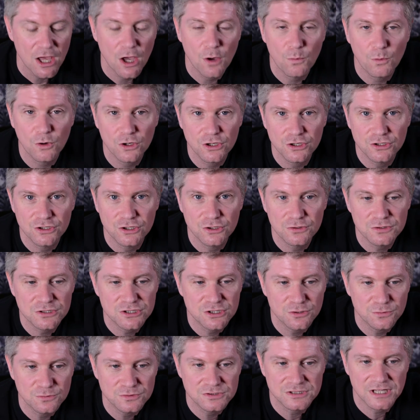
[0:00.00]
and what you do
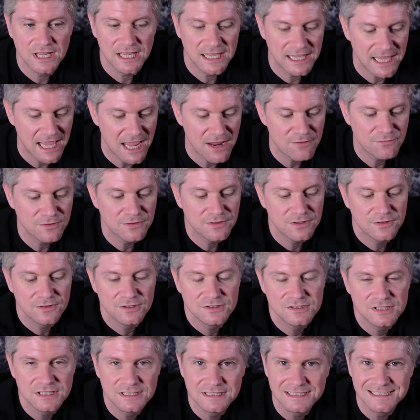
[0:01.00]
is you will take everything
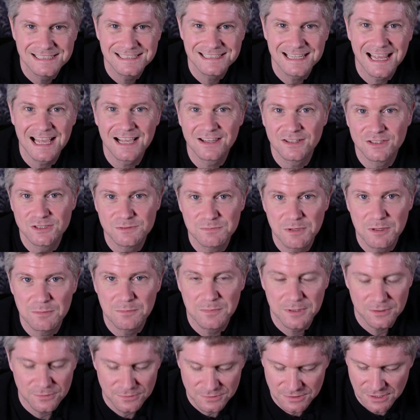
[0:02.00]
that's in the stack that's been
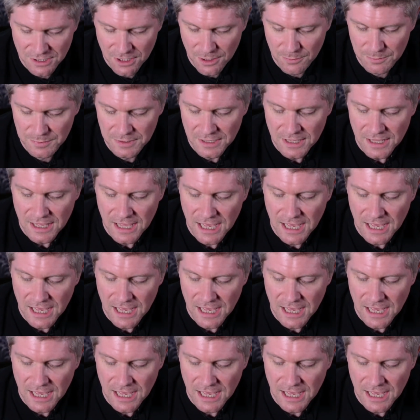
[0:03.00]
built up